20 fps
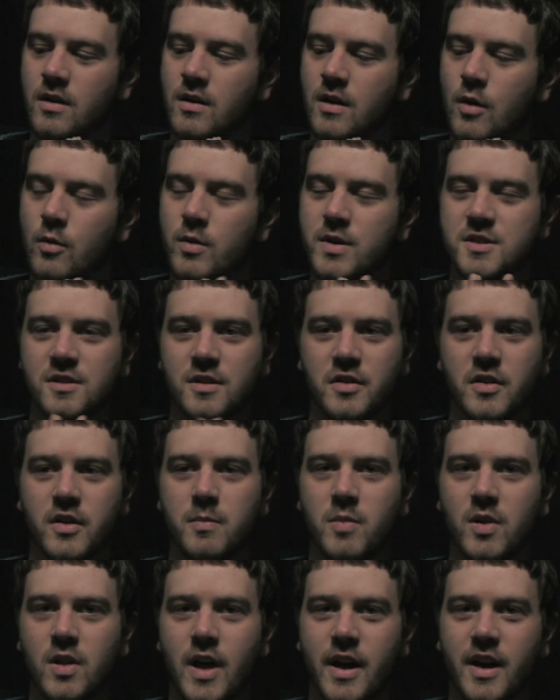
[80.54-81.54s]
originally
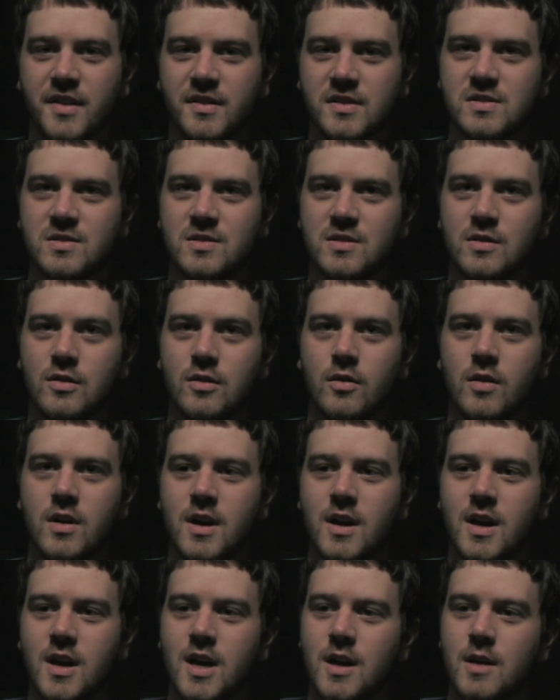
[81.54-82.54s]
plans to
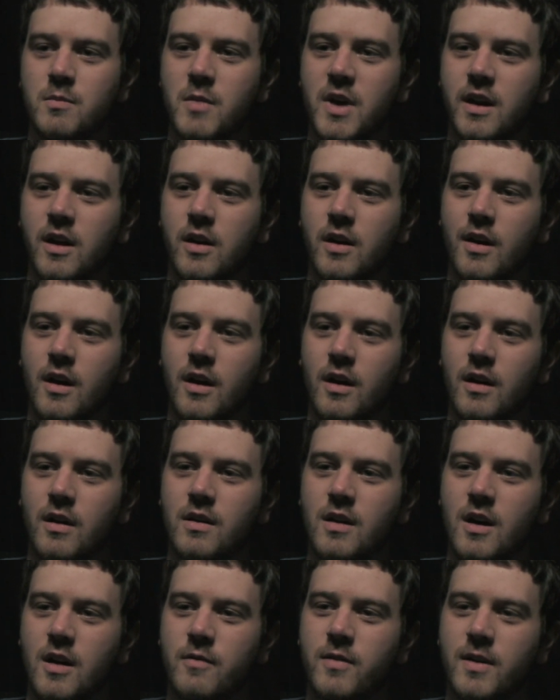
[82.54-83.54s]
make a
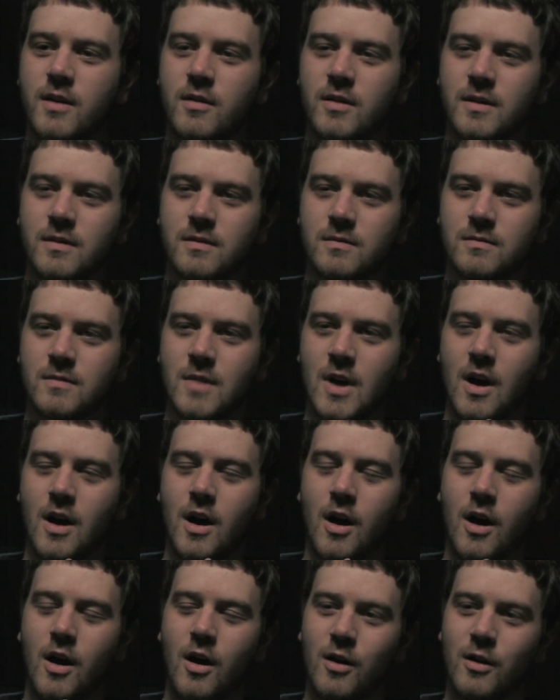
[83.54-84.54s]
very
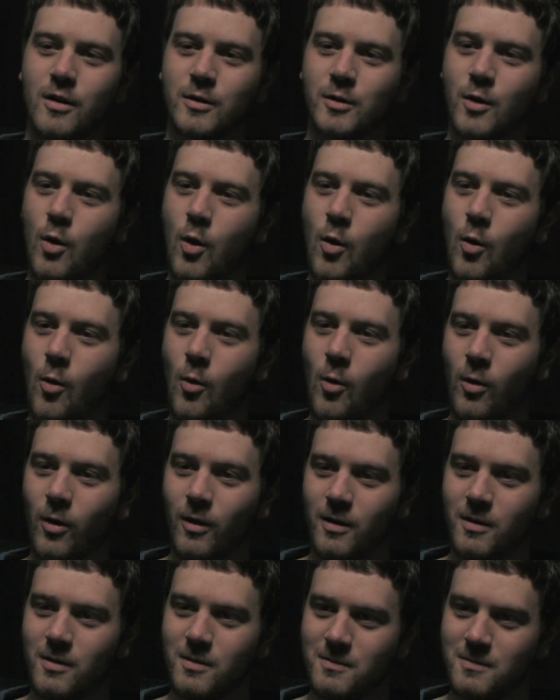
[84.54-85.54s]

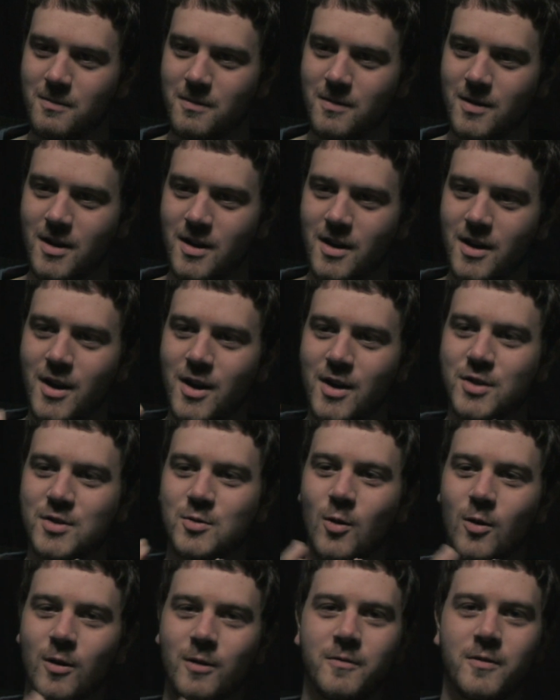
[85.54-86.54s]
hardcore
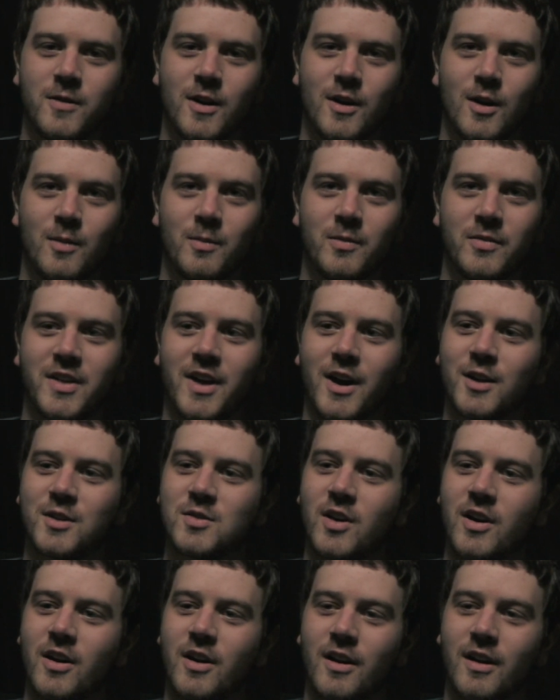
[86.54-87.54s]
short film
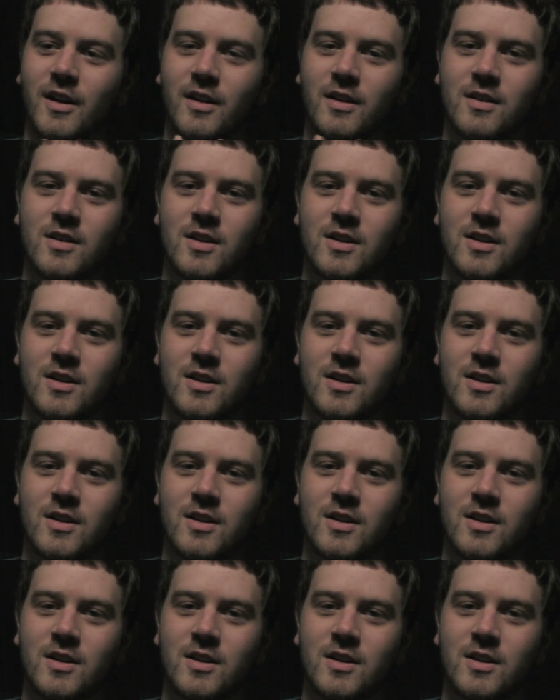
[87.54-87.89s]
that